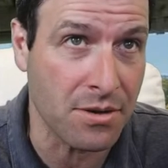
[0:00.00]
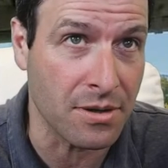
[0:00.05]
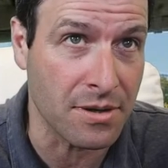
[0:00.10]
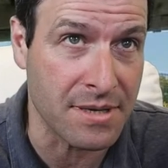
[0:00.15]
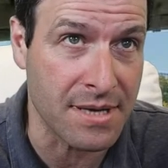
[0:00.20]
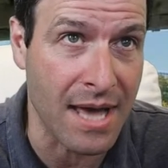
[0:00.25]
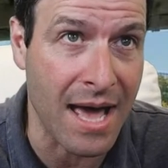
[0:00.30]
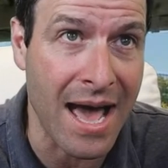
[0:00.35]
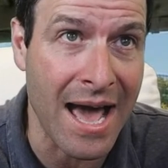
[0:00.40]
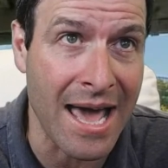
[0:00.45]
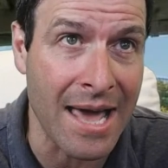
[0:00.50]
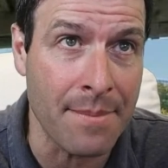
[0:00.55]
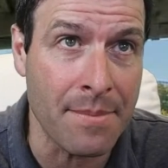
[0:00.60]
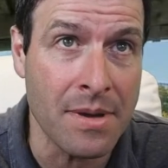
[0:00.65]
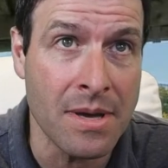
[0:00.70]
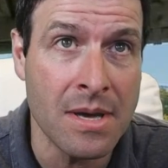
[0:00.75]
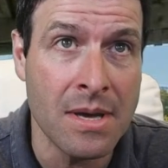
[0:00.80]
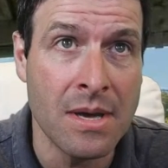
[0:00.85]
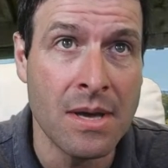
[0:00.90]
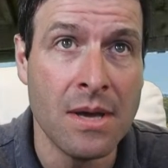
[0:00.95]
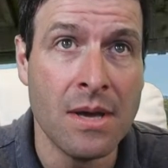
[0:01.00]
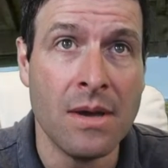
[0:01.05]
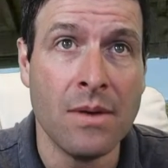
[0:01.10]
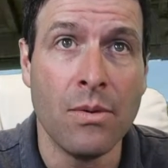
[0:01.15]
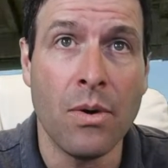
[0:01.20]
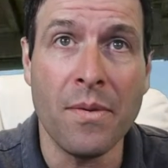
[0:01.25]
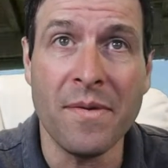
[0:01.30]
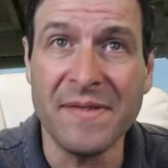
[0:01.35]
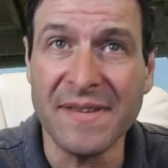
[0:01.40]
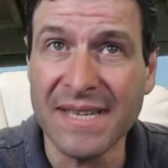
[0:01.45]
time,
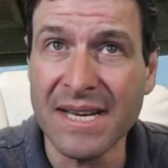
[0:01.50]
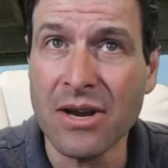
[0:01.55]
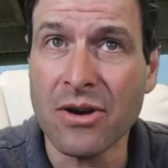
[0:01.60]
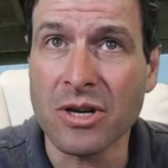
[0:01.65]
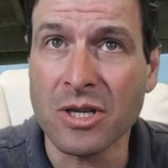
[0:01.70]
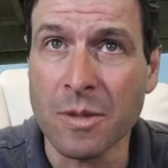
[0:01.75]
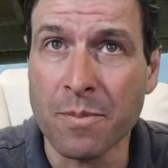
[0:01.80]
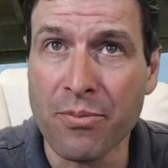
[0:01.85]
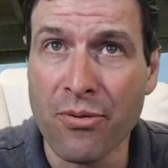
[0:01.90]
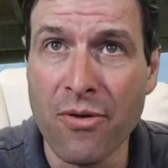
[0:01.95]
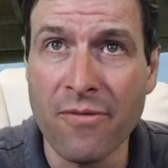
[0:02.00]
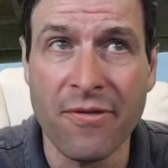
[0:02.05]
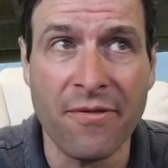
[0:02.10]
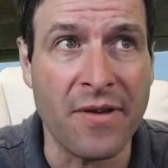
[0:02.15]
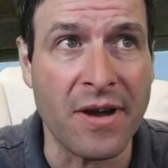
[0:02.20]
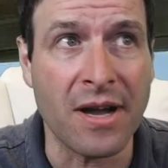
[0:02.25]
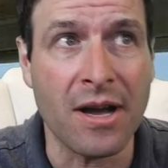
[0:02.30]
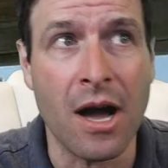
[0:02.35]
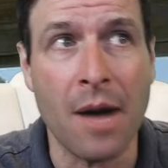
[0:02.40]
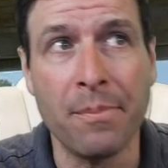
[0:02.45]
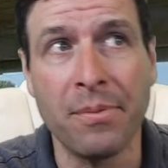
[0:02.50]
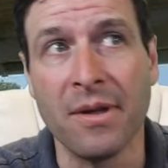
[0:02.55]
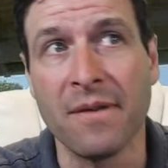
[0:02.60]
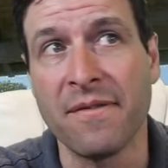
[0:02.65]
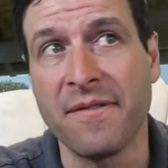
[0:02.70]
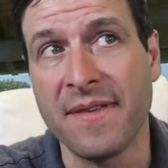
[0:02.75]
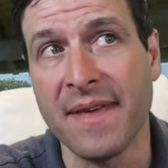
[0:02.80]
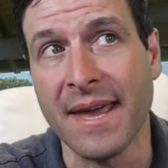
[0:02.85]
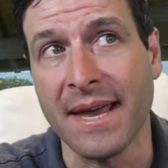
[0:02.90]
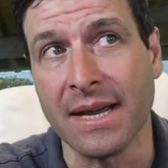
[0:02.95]
what we've seen here is a proof of a couple of
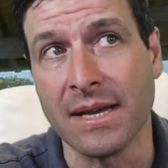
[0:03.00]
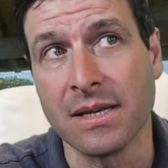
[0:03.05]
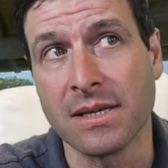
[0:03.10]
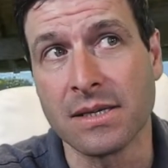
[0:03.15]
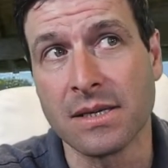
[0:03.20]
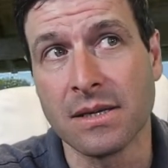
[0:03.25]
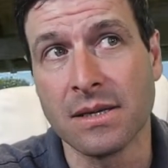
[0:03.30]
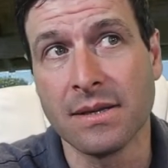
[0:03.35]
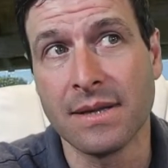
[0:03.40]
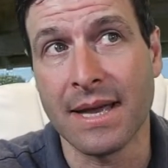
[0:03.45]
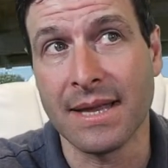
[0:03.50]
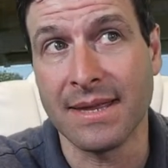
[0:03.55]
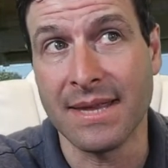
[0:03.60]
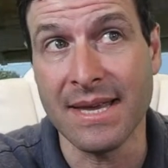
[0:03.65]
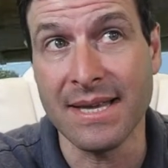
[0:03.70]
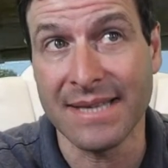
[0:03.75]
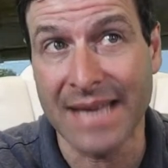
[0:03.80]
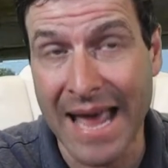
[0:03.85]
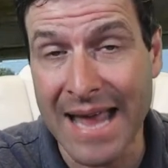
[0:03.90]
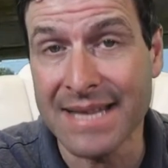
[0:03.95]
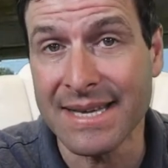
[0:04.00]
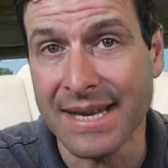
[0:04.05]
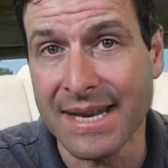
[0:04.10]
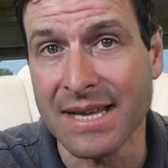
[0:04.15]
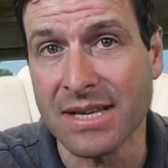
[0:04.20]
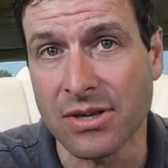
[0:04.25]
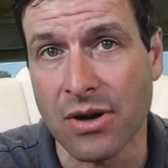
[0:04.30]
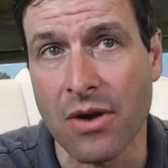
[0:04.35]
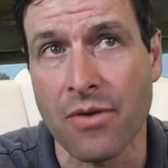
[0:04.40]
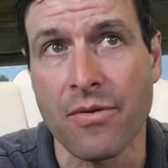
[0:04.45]
things, that these
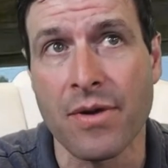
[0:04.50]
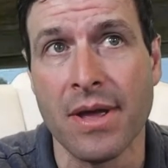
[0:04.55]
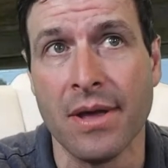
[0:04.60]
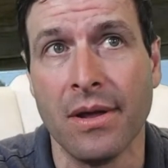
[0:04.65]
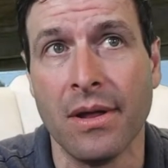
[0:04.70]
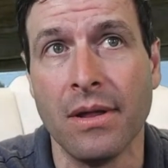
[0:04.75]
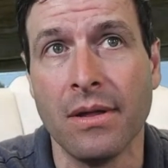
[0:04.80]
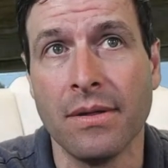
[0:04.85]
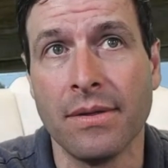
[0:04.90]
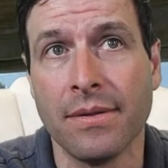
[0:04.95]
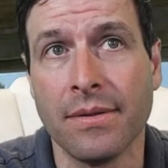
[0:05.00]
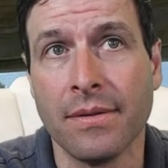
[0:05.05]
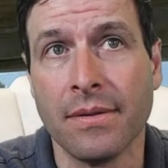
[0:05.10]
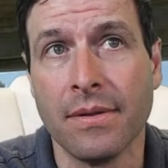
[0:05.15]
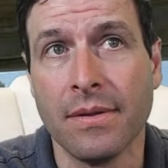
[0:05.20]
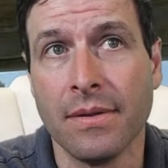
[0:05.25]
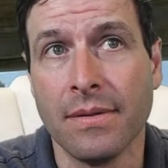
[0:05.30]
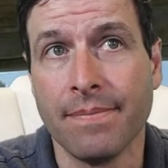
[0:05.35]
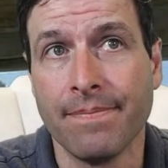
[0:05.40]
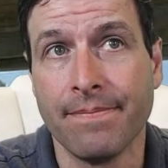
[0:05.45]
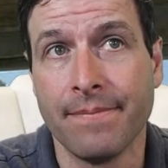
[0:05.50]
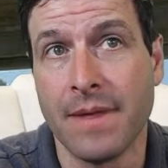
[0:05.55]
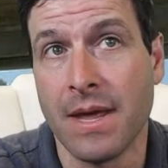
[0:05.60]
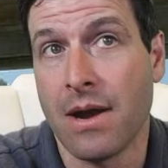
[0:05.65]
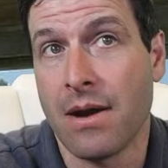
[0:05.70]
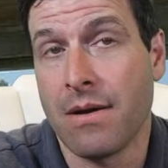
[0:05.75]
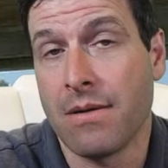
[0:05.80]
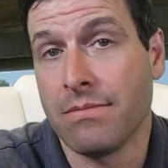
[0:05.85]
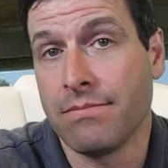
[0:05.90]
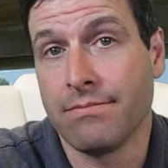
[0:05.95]
entities are real.
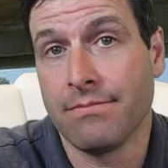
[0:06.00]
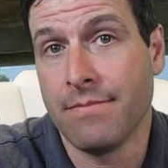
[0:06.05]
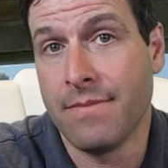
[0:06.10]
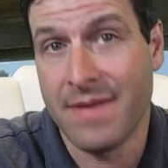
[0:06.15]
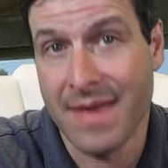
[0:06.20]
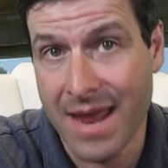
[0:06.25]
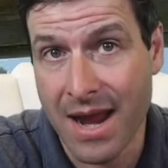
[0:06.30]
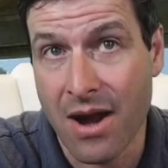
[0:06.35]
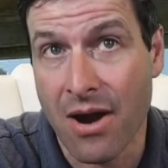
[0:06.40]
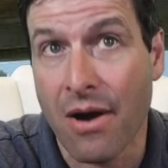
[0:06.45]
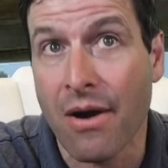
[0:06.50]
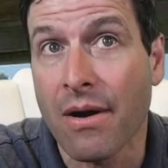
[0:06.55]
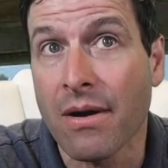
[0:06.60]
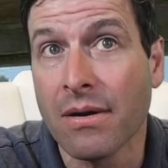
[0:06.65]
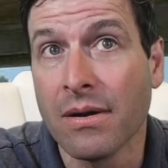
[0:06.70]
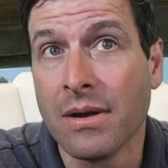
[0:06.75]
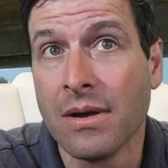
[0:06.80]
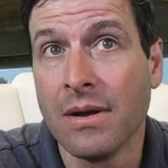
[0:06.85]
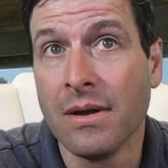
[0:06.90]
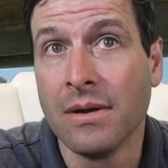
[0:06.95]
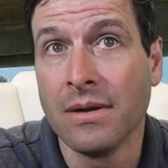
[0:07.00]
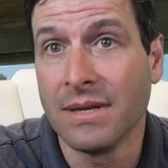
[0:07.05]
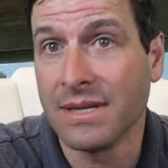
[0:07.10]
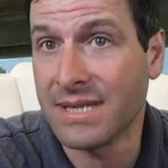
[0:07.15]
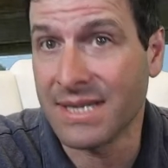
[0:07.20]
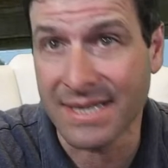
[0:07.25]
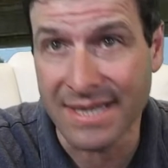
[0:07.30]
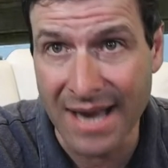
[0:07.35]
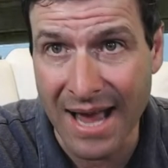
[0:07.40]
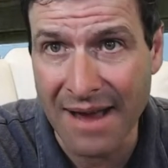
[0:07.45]
They're there. This
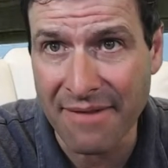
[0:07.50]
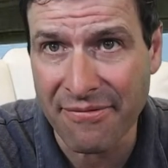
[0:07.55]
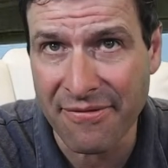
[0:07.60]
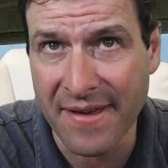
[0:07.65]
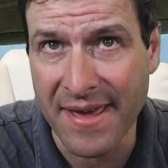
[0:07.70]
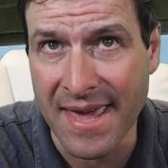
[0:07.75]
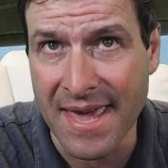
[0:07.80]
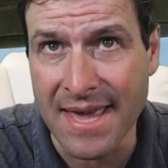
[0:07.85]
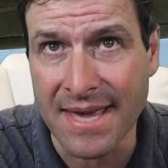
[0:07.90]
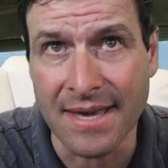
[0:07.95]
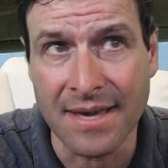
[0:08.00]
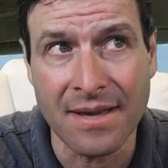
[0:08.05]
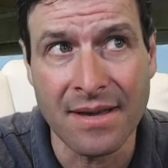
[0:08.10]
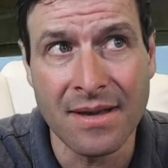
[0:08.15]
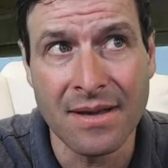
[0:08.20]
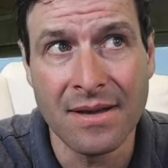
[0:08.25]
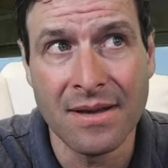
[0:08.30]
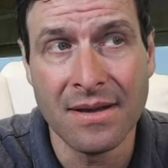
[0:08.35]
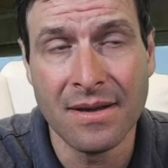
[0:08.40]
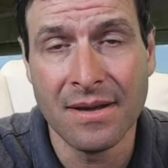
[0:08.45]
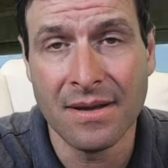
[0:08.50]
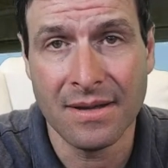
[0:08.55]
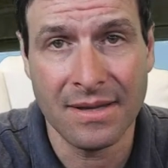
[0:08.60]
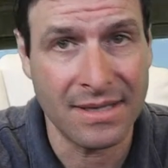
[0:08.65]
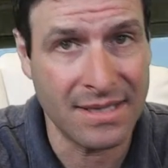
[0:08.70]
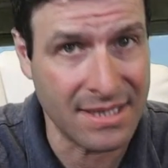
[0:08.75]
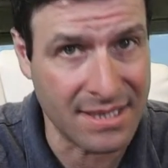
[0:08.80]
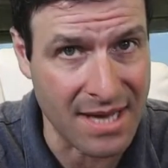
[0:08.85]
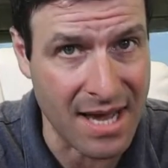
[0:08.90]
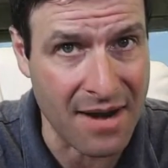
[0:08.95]
is not fake, and this
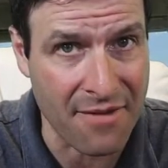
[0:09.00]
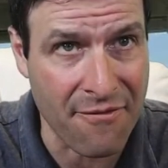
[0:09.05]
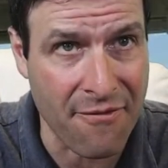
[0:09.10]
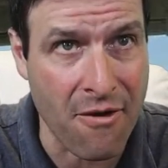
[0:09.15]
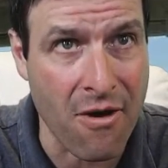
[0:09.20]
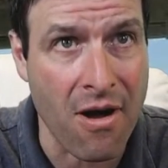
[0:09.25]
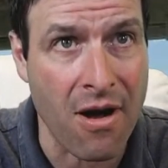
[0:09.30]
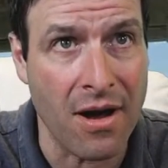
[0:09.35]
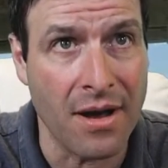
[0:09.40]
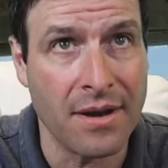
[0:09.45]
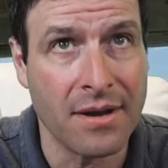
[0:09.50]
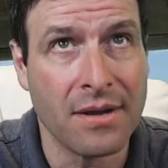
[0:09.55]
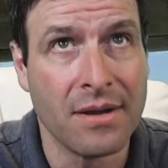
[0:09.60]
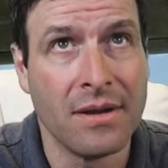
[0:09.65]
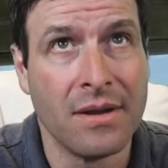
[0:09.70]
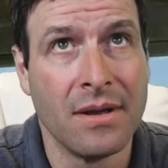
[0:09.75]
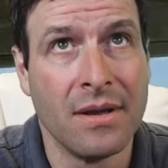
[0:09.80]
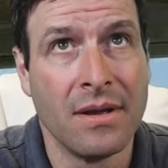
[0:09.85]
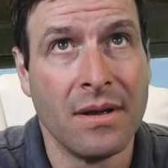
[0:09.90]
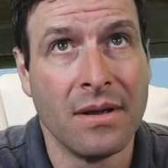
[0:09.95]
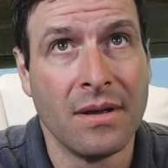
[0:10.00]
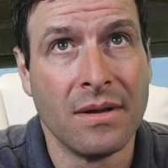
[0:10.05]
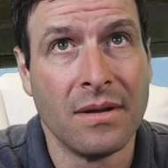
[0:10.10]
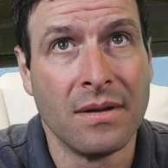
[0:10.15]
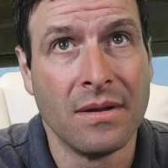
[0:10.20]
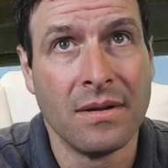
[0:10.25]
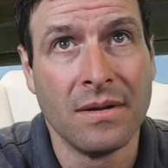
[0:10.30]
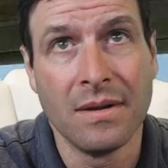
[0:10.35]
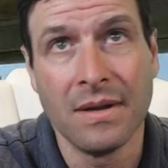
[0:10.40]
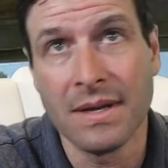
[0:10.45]
is not a fraud.
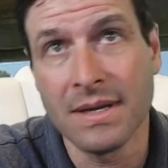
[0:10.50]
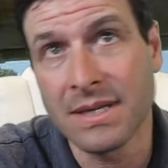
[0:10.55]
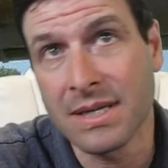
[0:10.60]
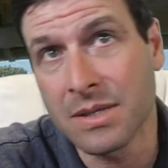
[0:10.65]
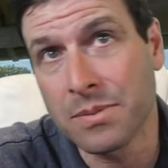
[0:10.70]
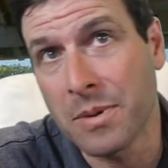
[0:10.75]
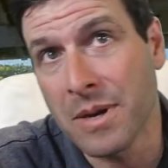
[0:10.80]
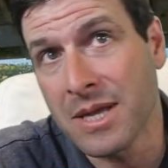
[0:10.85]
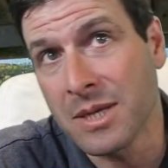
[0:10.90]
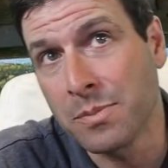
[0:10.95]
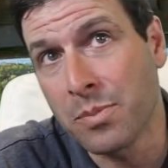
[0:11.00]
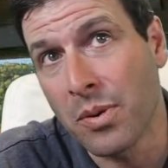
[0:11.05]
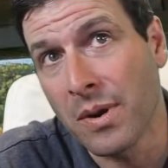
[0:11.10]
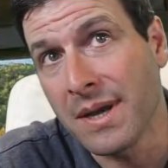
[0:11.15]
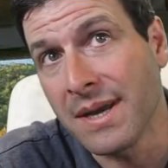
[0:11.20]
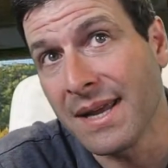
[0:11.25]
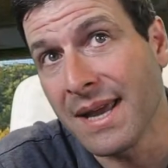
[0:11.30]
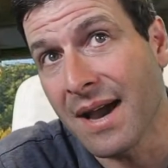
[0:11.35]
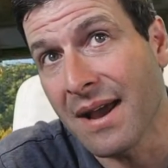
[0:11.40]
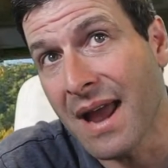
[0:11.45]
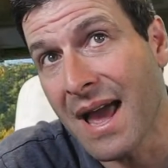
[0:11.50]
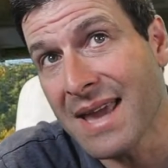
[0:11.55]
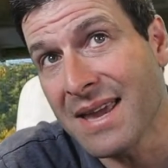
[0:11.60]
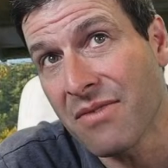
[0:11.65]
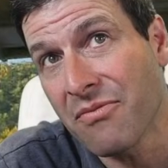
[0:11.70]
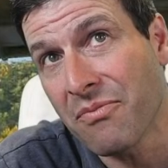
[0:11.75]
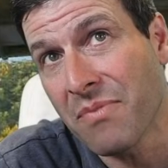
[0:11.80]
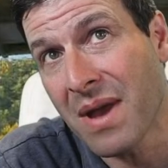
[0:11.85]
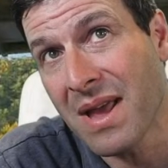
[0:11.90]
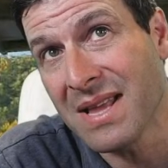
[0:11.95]
Now, this is what he's pointing out.
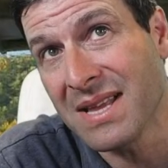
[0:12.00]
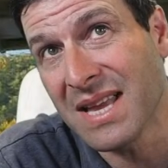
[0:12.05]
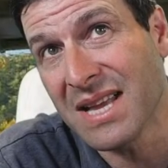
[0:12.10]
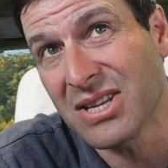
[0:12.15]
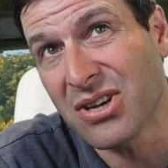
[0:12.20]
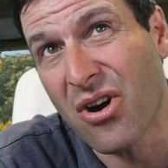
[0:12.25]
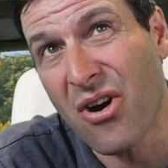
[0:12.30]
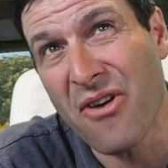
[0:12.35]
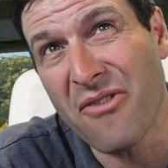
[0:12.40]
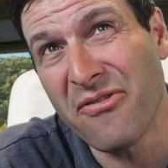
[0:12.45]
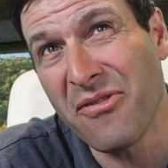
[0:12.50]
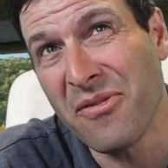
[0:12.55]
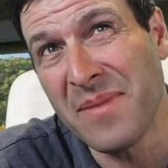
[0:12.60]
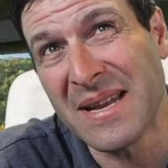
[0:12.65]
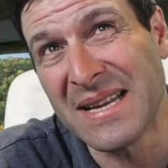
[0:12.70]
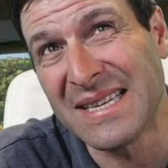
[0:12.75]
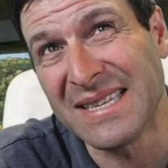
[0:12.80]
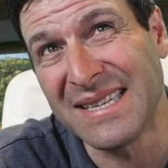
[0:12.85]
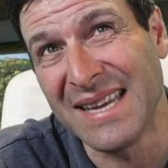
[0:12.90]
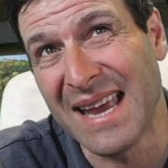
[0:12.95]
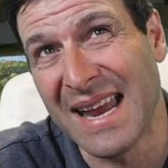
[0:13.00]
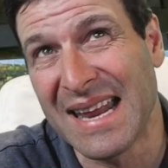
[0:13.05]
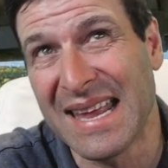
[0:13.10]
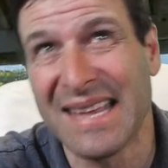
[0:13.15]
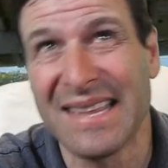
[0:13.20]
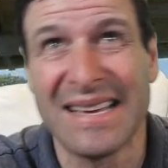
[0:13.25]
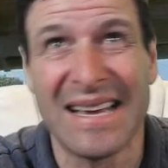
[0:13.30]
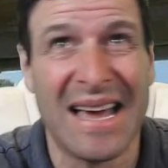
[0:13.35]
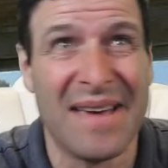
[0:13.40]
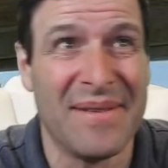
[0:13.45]
It's hard for me to see any of
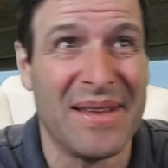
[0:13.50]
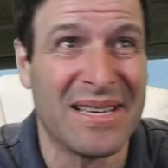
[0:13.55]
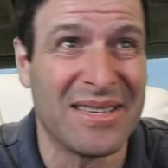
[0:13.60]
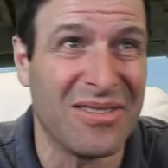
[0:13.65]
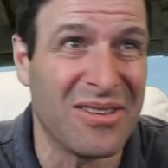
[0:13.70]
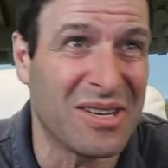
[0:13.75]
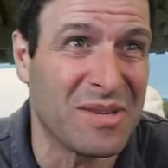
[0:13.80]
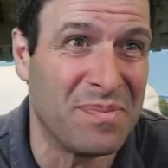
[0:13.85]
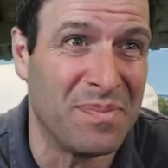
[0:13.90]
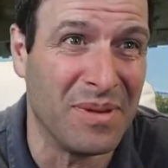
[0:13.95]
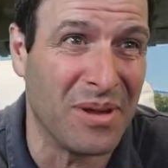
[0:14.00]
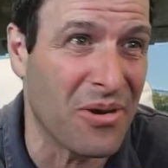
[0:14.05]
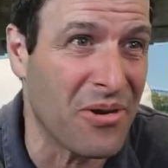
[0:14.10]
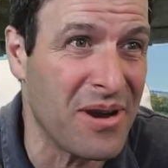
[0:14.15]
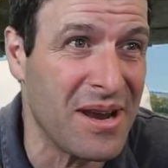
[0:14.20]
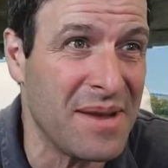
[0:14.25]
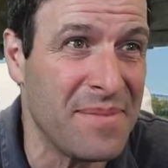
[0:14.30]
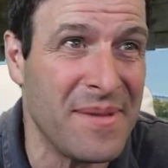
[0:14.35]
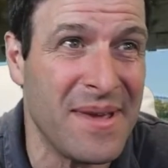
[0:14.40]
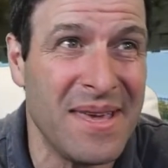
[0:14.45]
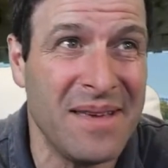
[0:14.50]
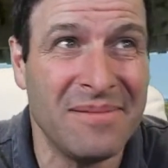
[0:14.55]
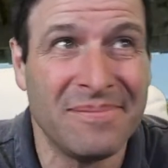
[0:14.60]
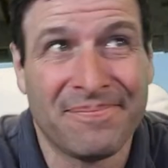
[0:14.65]
that. I mean, it looks blurry to me.